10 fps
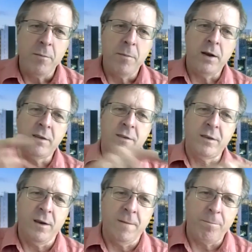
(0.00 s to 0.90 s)
but a,
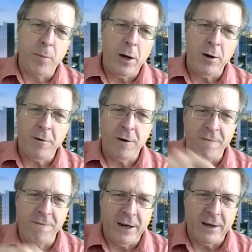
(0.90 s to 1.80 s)
a paracrine
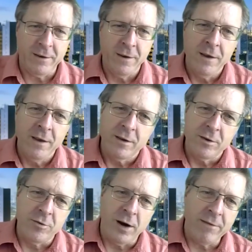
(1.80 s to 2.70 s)
effect
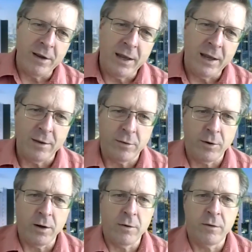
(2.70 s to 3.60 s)
driving cancer
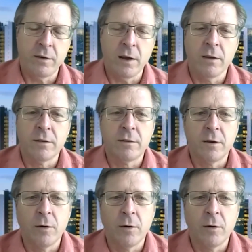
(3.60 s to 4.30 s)
in other cells.